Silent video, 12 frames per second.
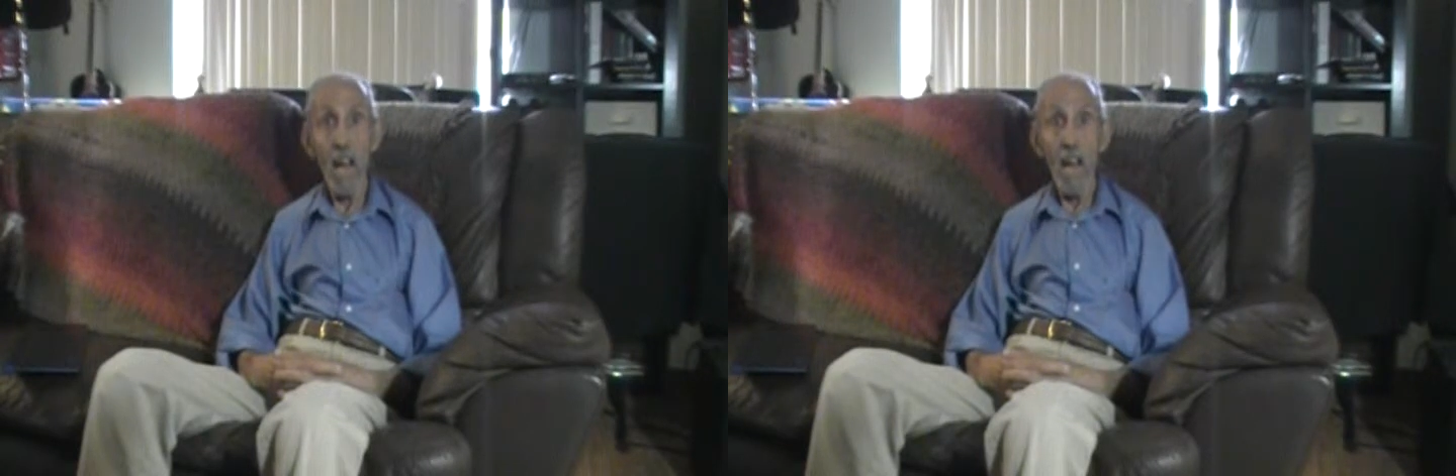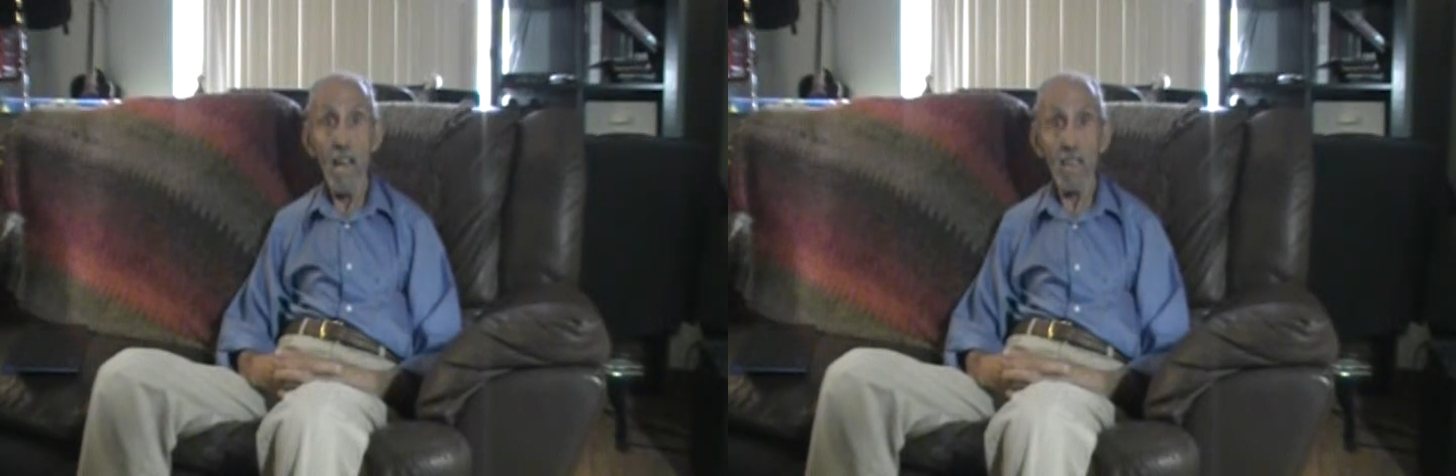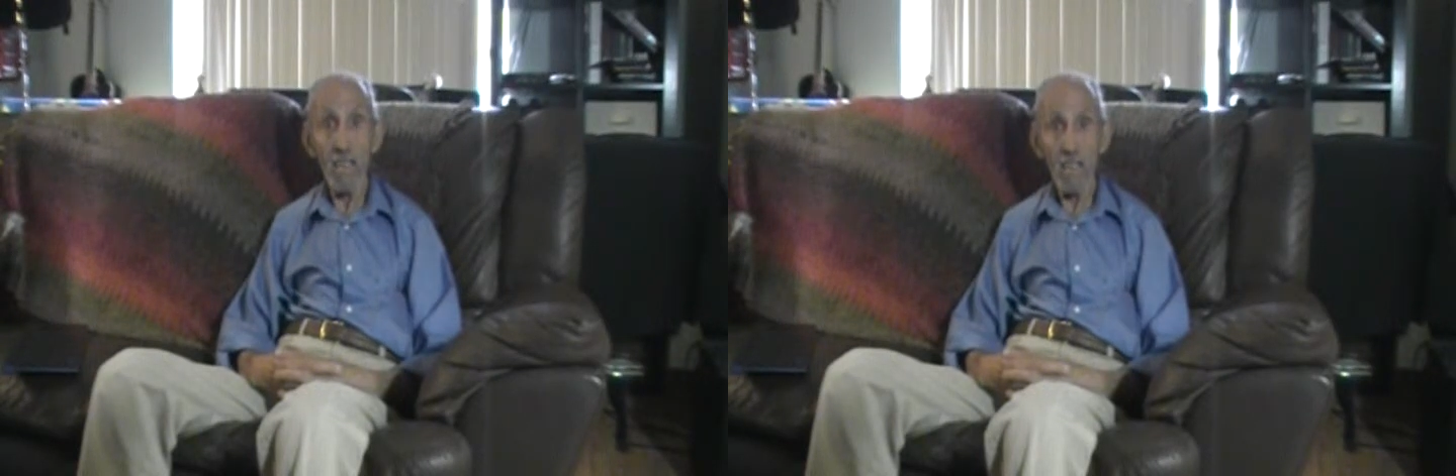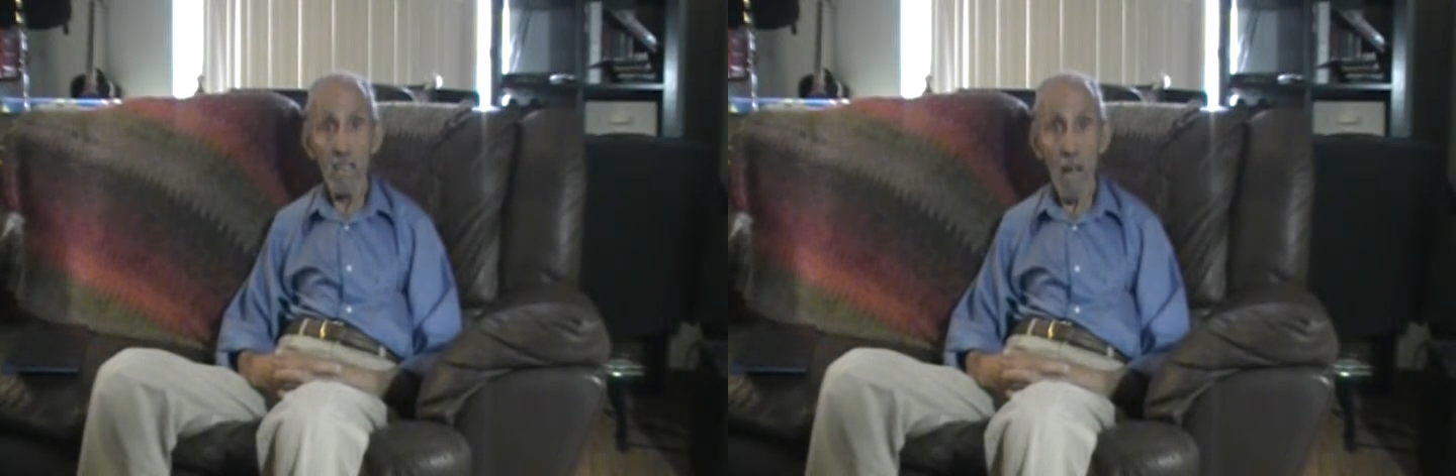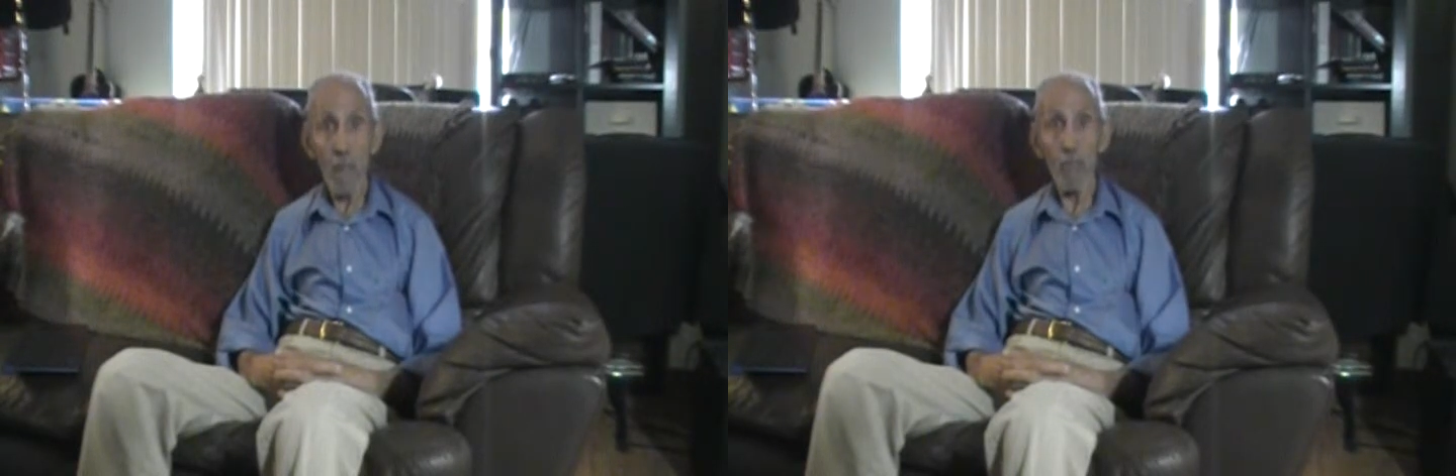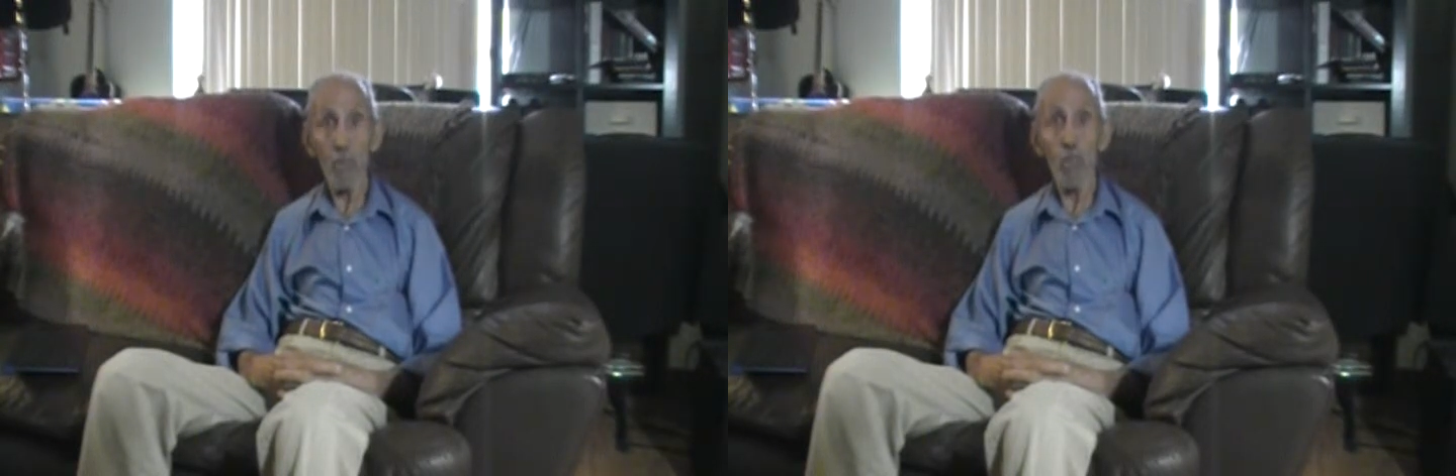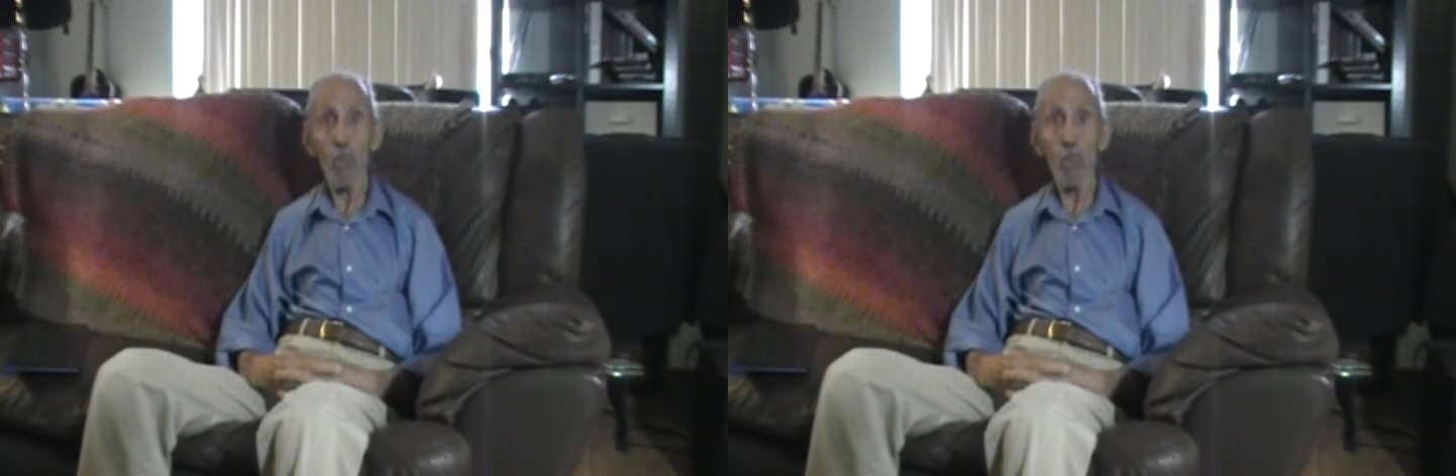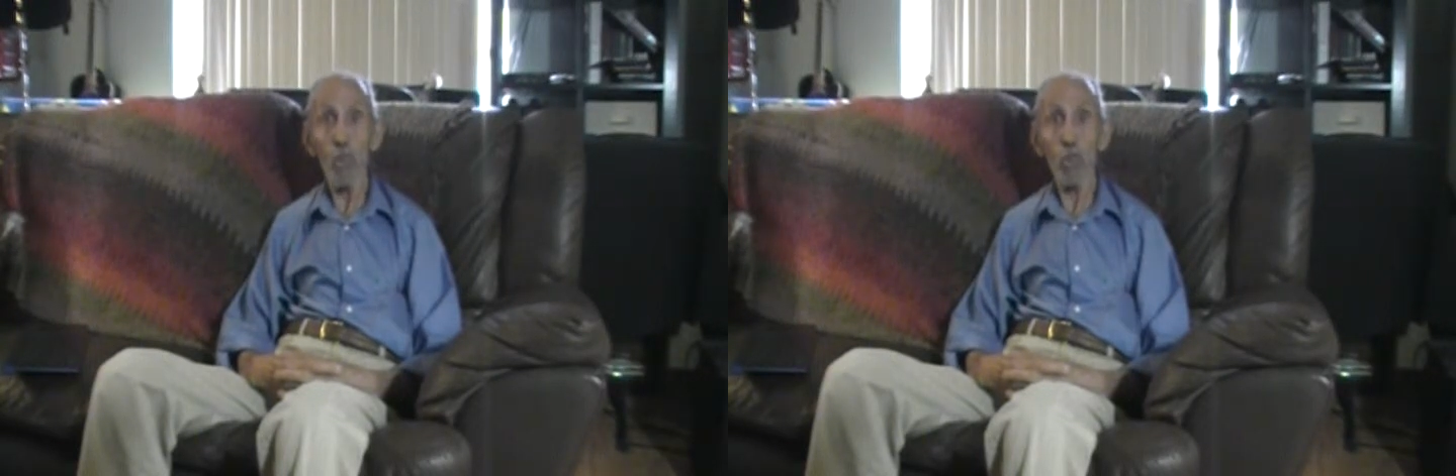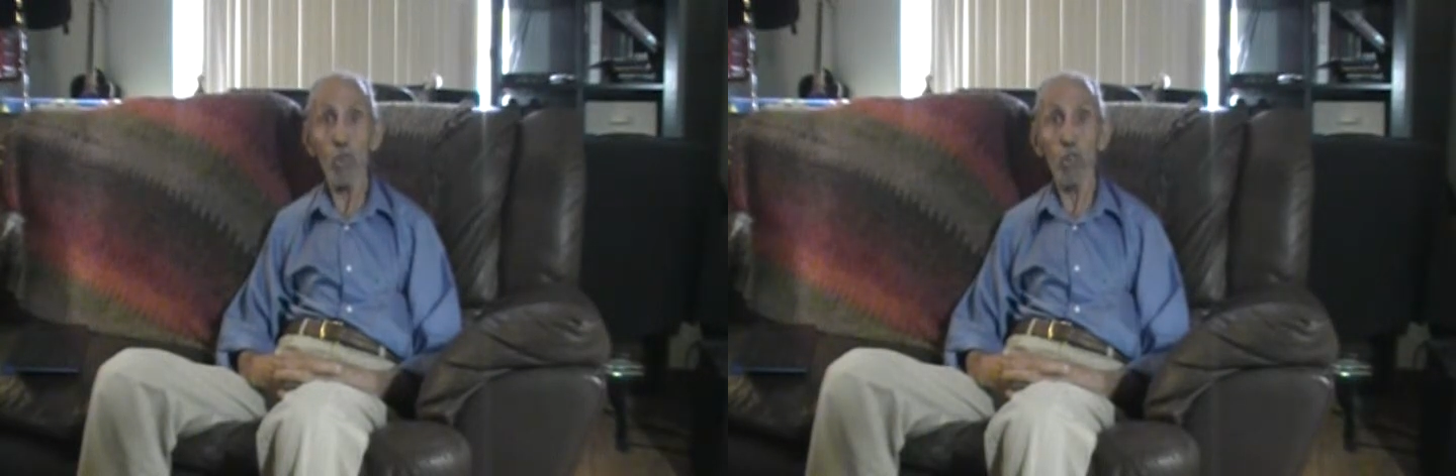is attempt
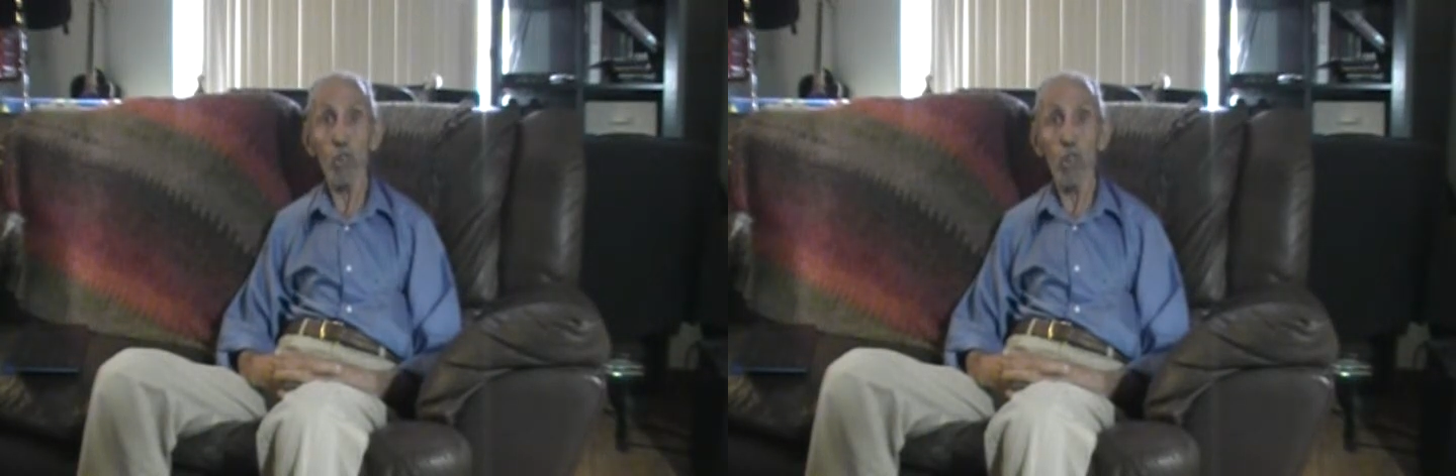to